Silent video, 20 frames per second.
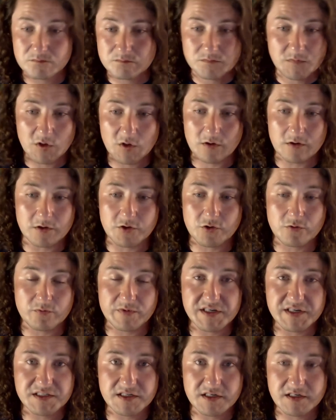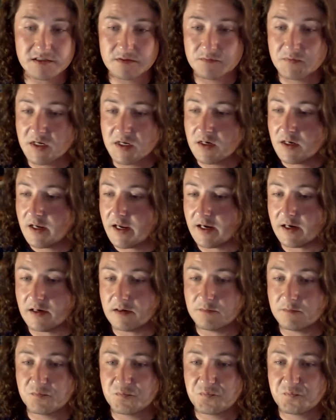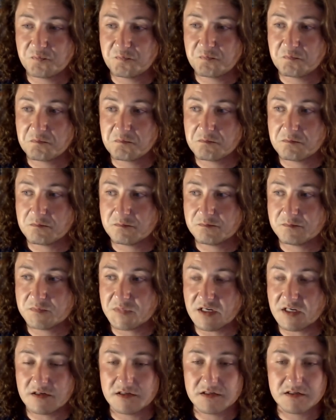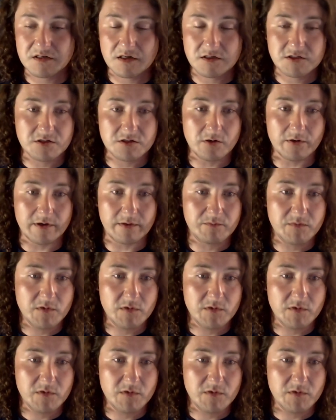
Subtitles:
or your reasonings, and get a discussion going.